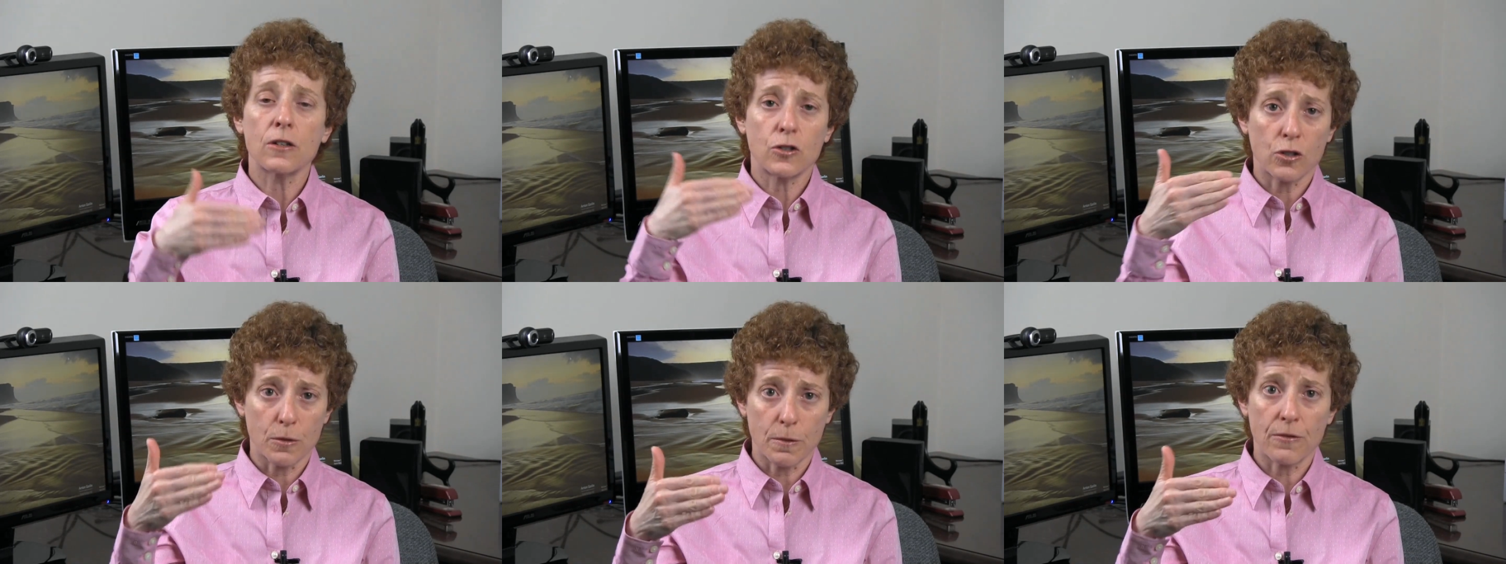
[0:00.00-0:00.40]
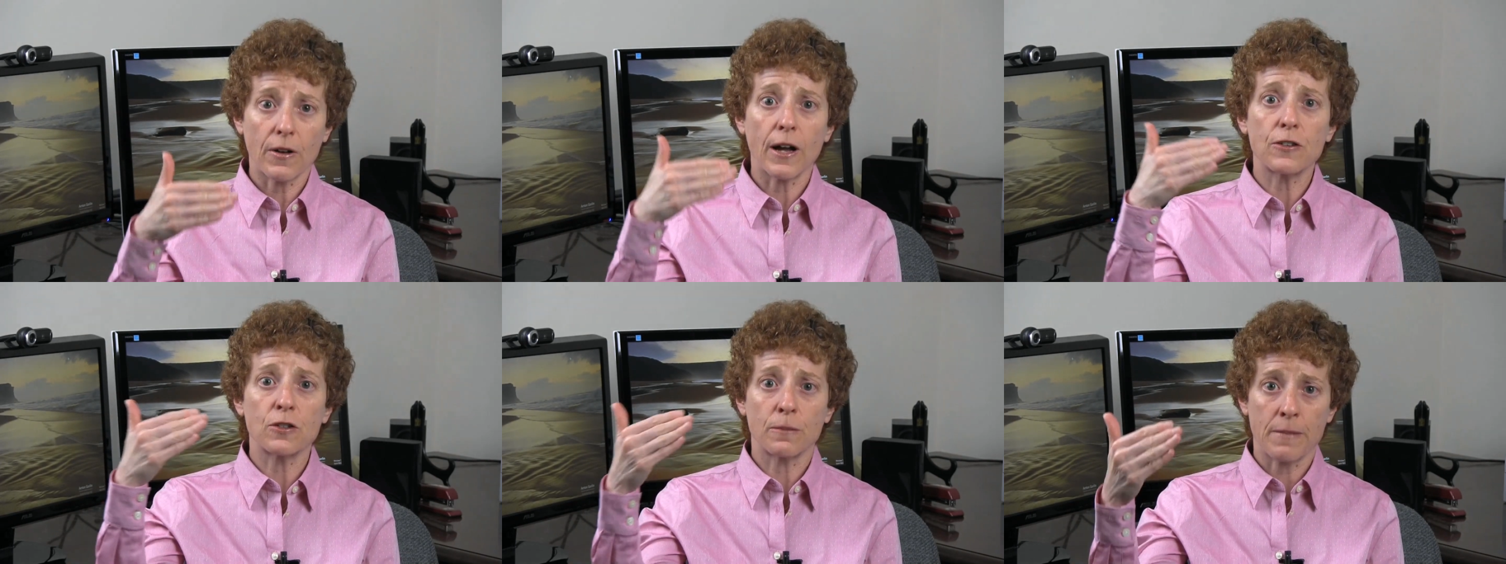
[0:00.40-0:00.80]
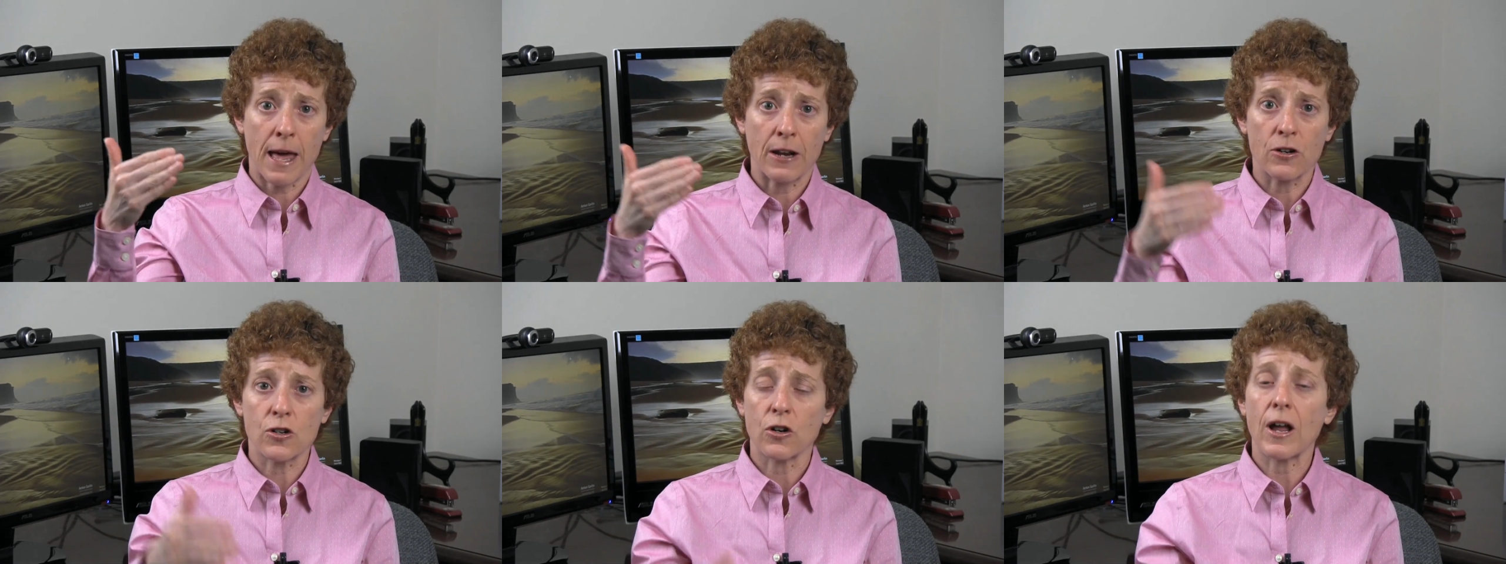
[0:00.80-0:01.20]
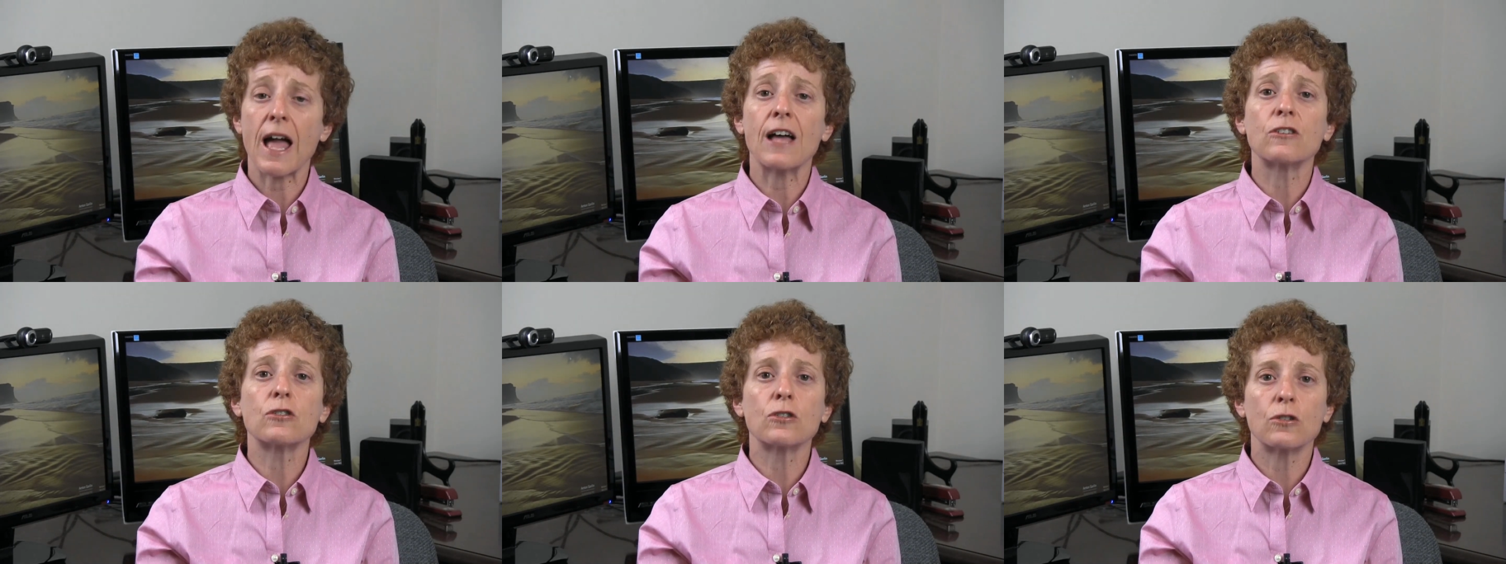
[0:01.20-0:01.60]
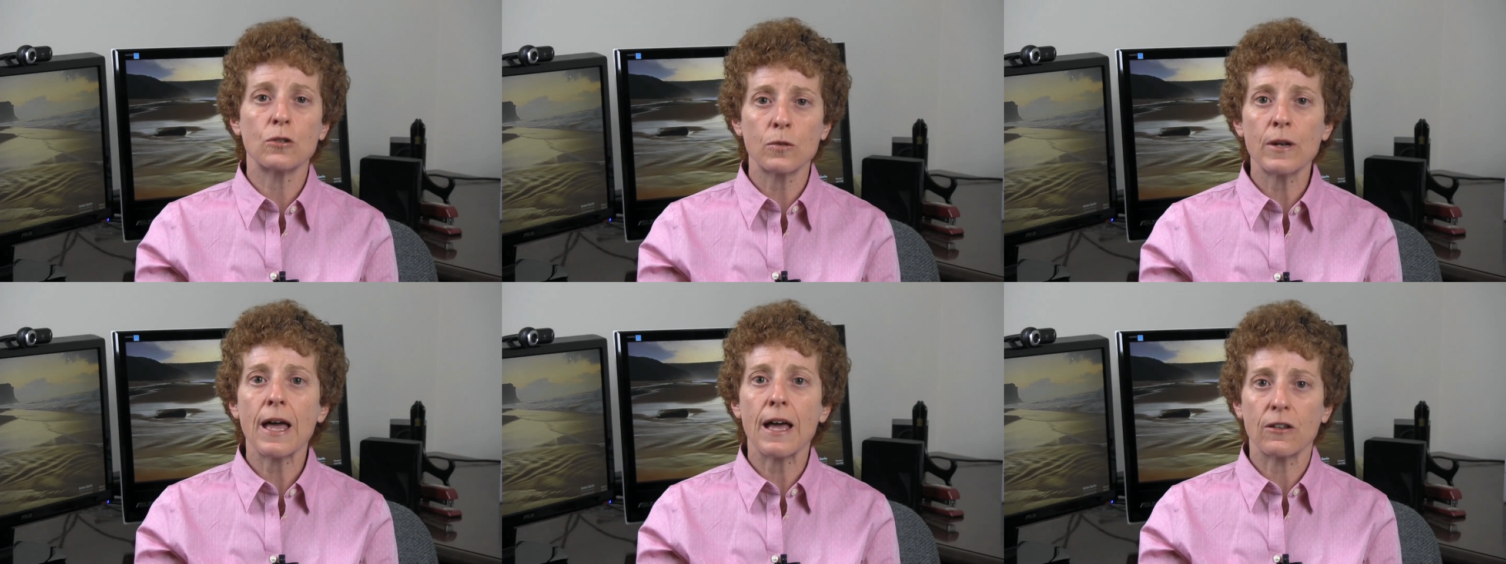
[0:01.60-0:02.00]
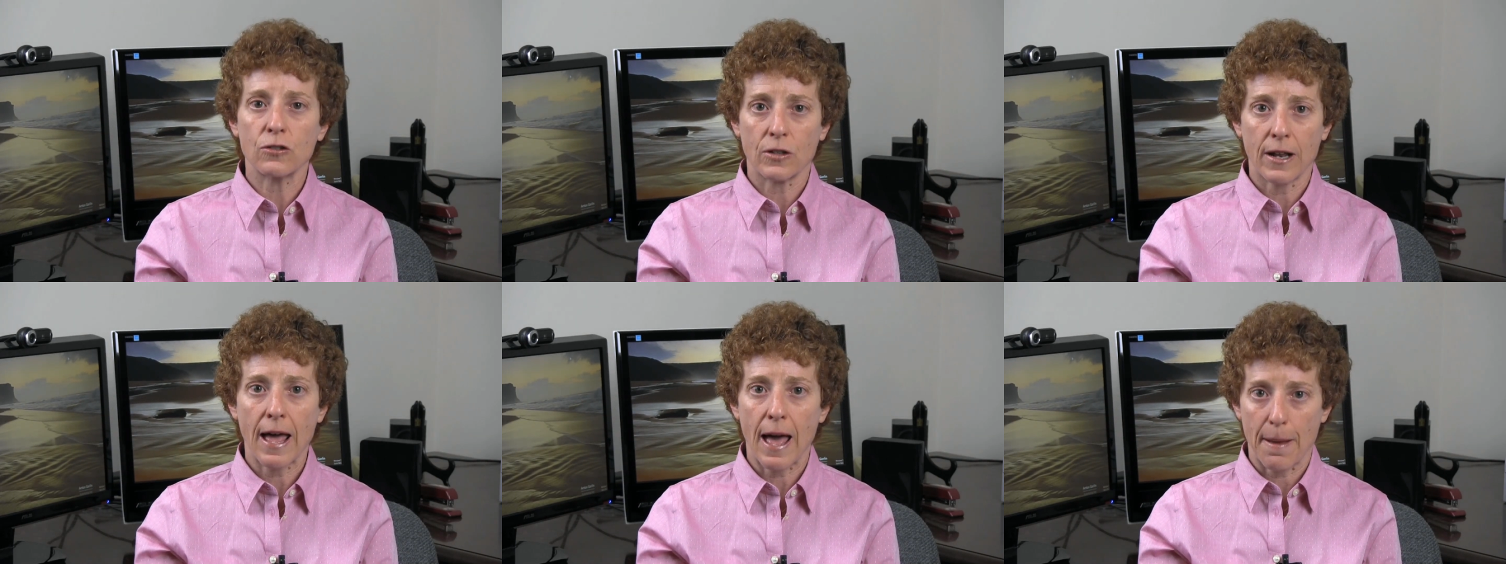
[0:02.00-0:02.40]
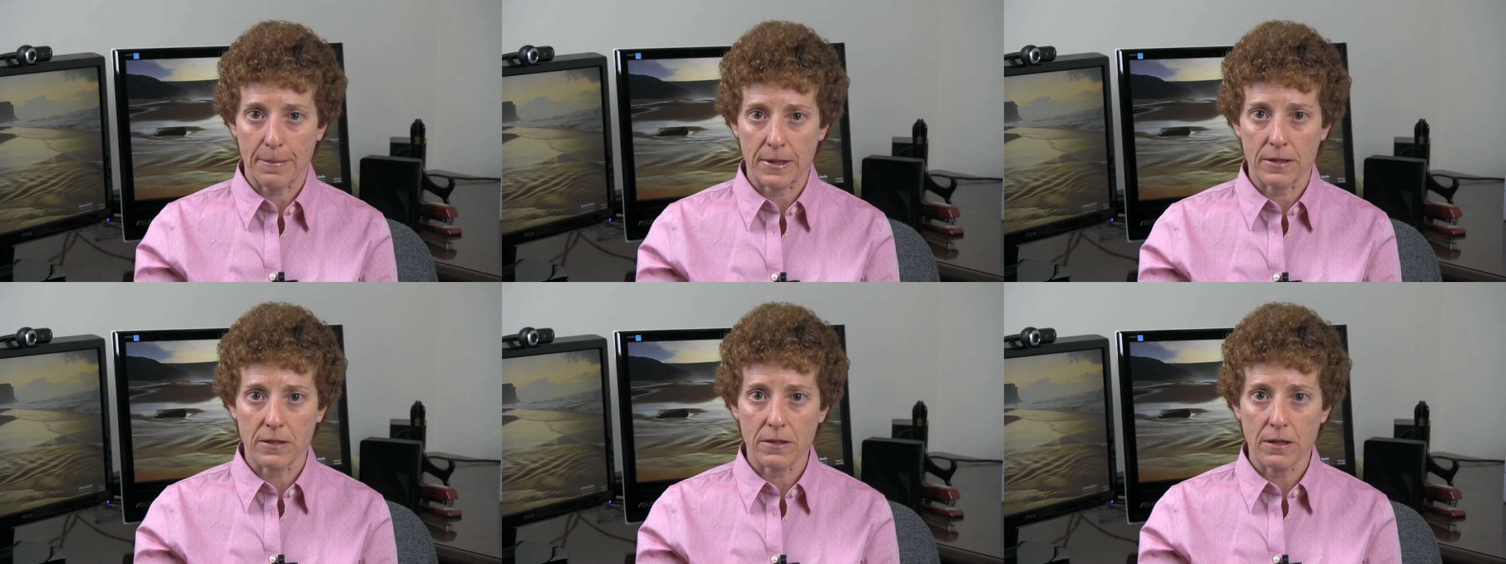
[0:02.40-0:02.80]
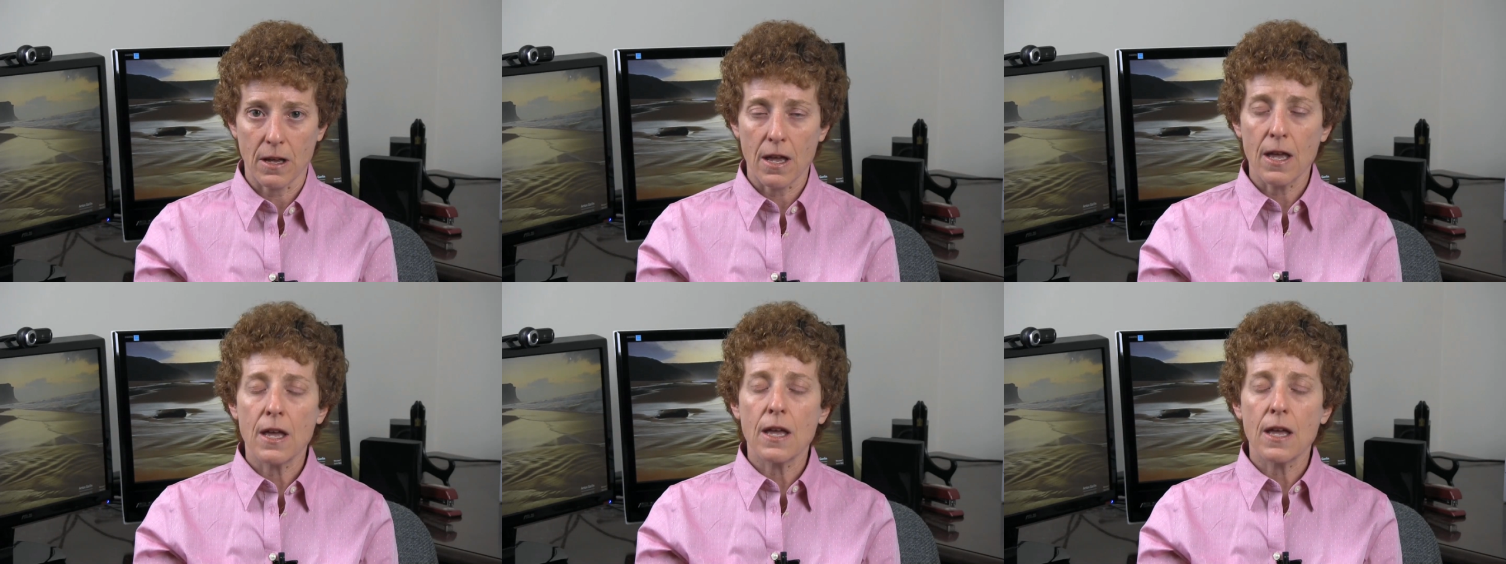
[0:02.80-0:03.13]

supervisor, manager, as soon as it happens.